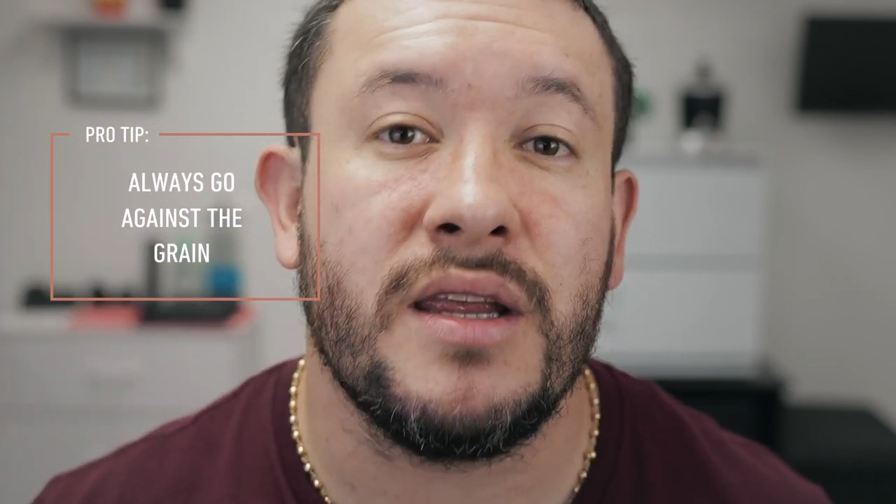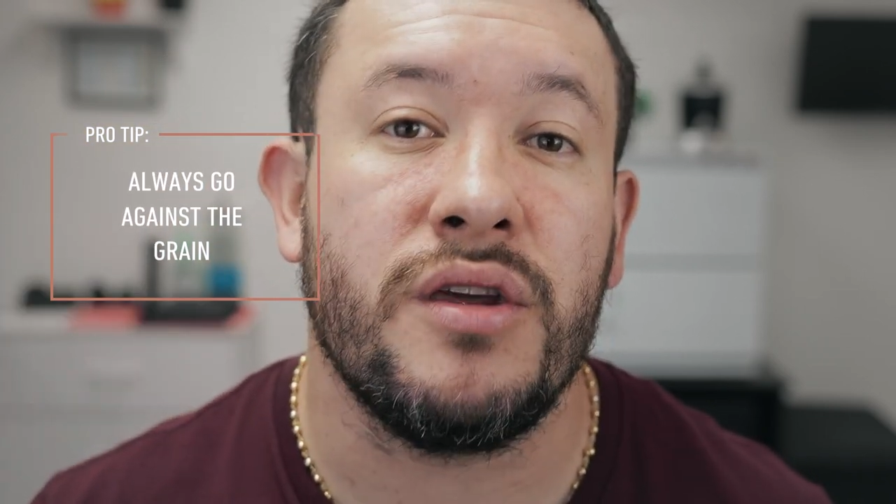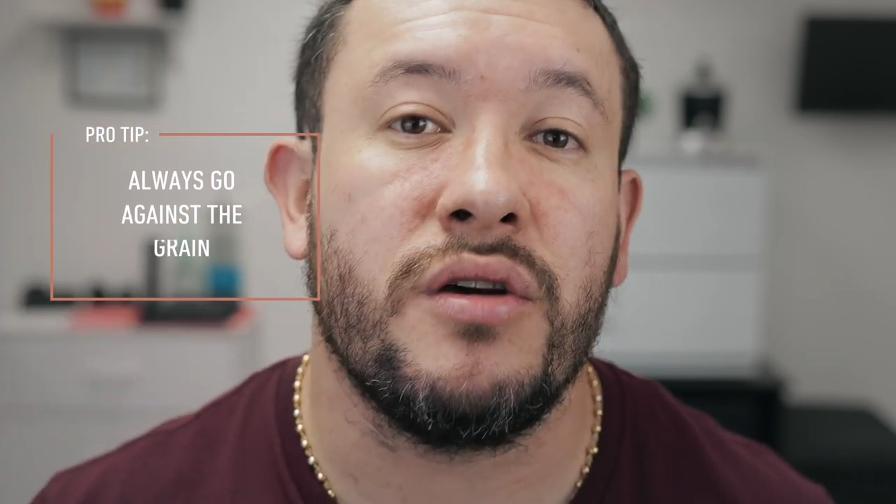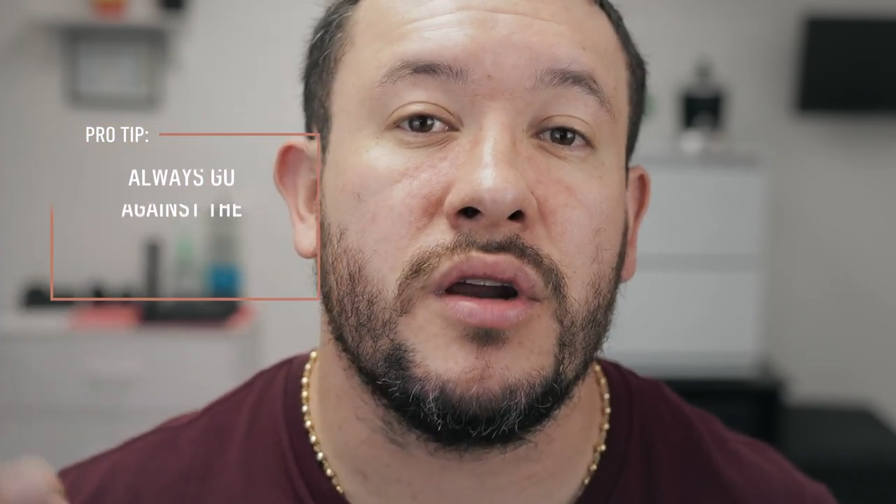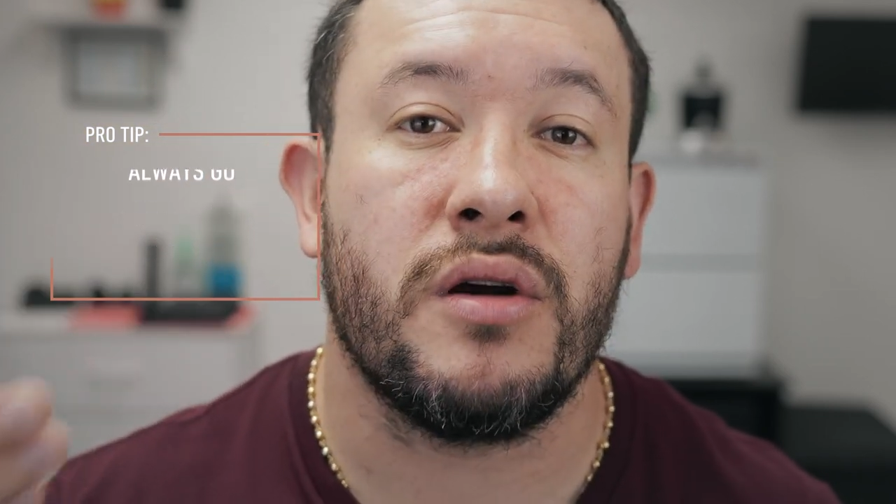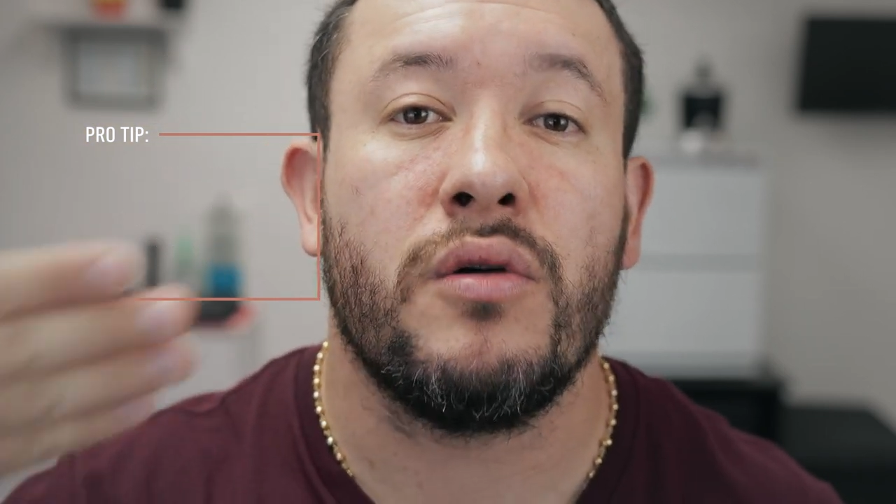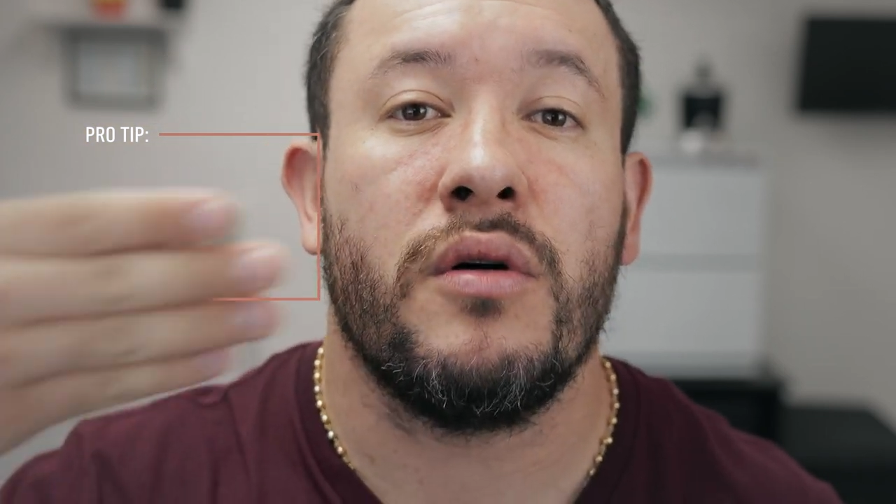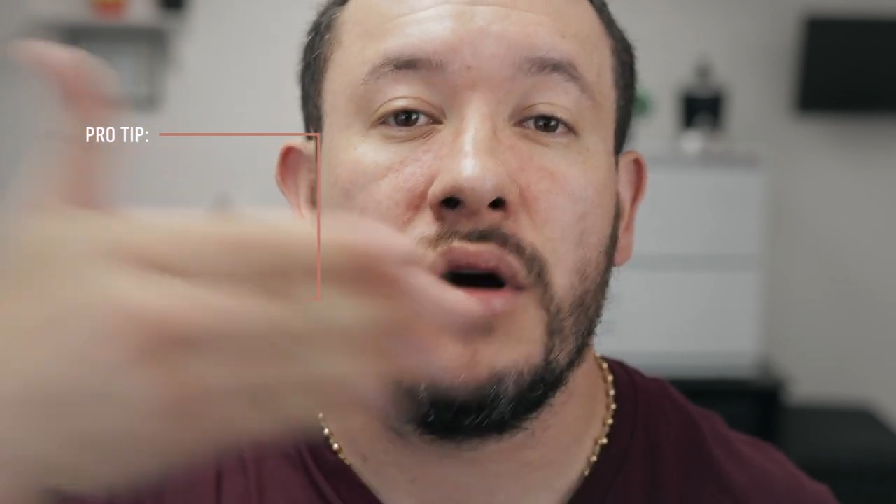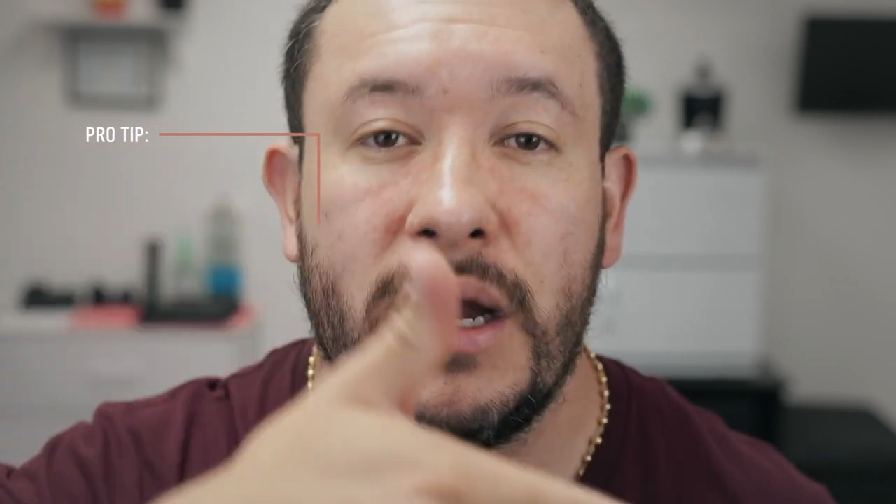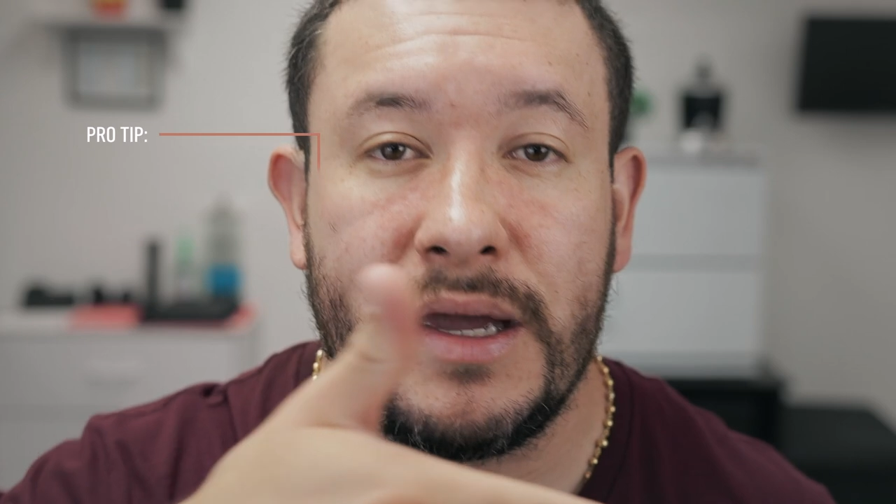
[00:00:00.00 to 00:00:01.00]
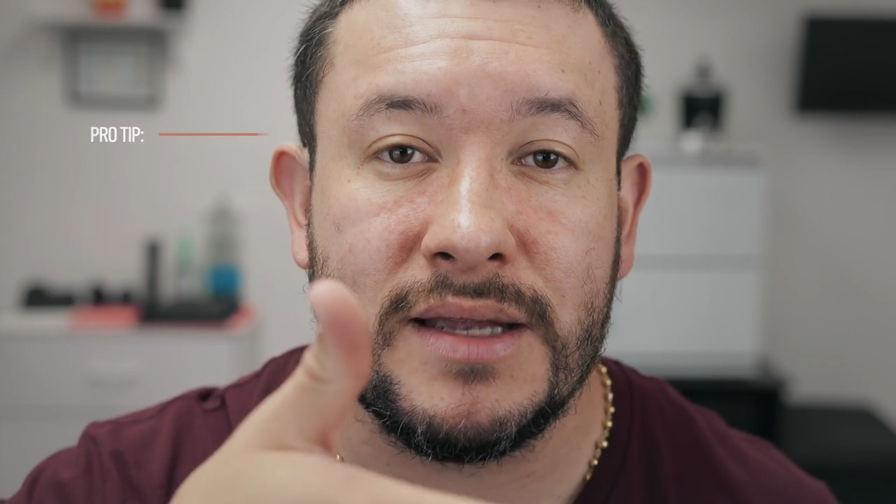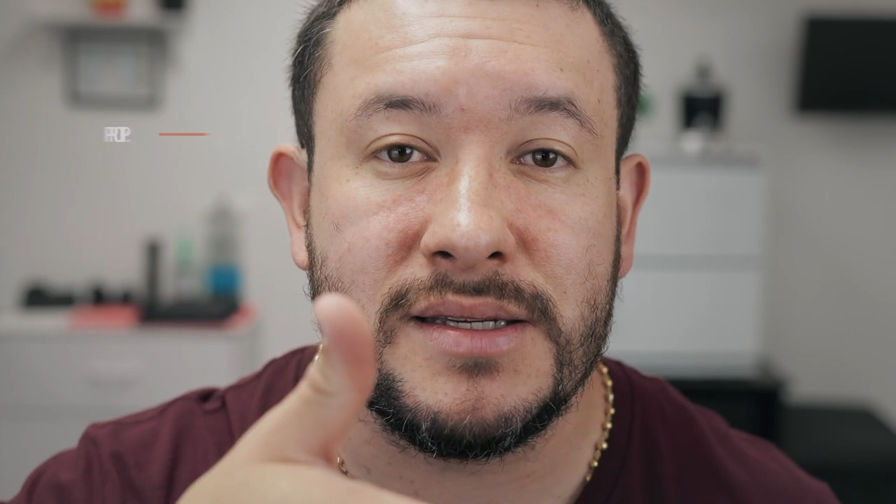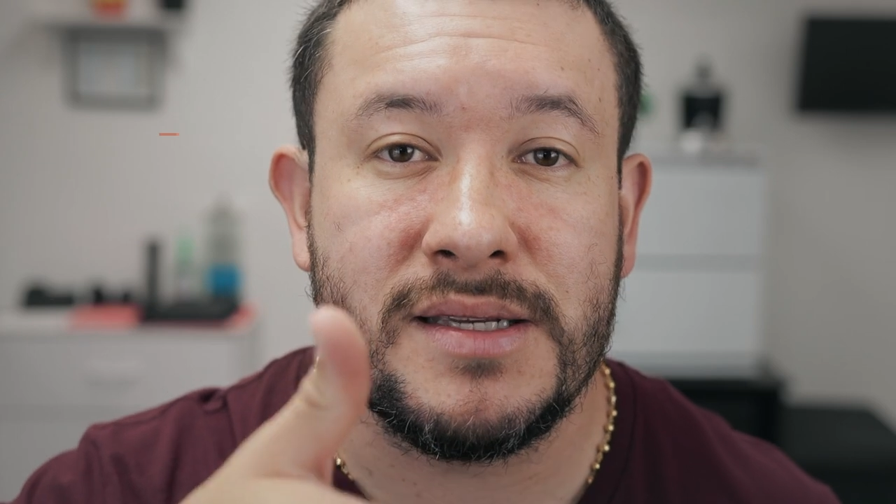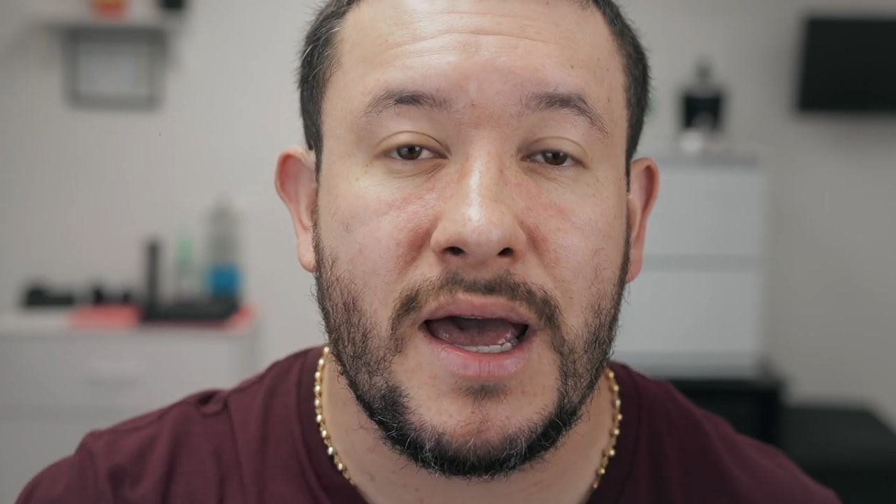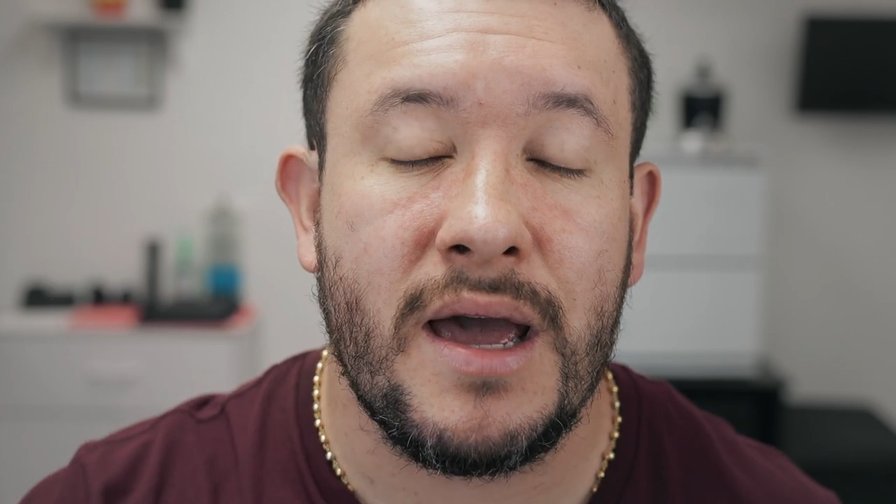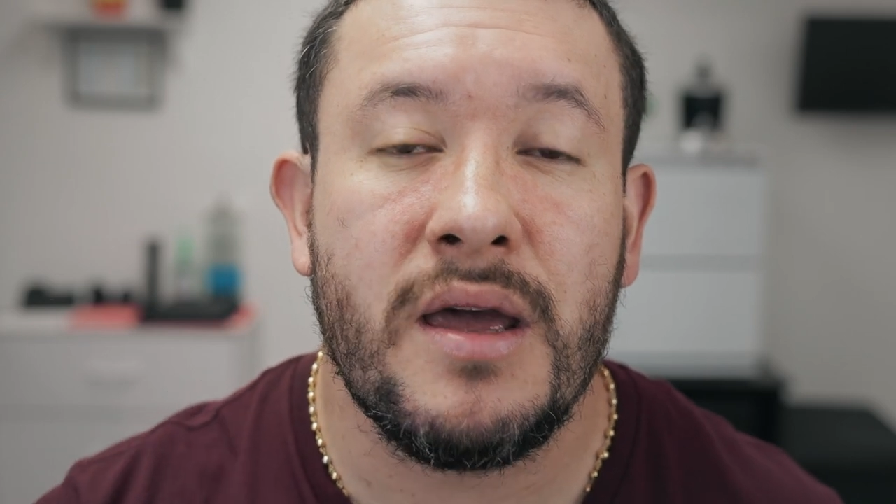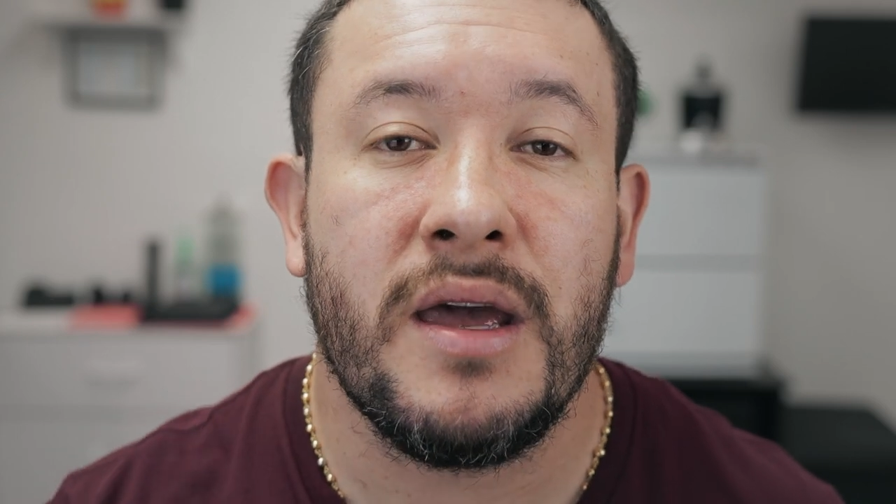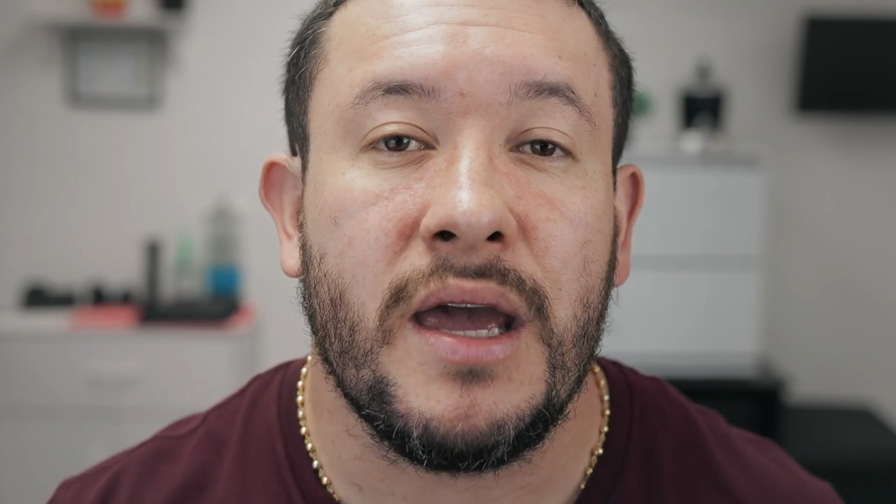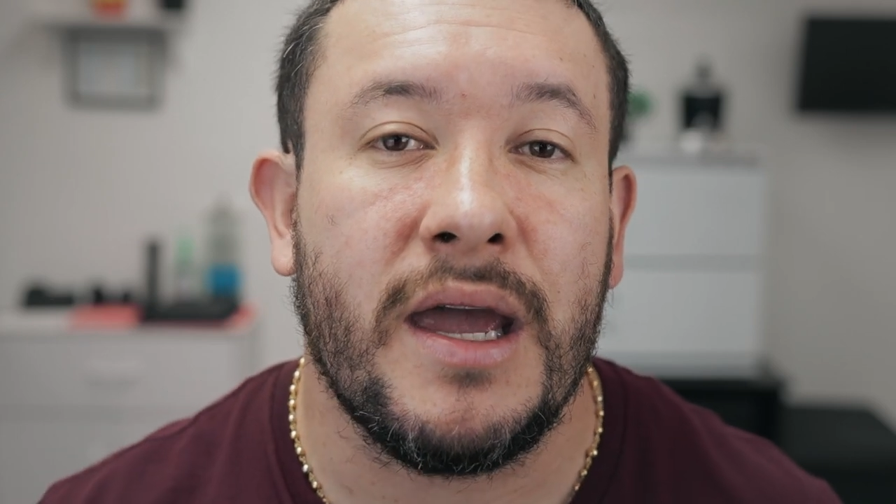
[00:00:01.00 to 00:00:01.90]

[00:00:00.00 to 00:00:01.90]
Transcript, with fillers: then you're gonna go against that.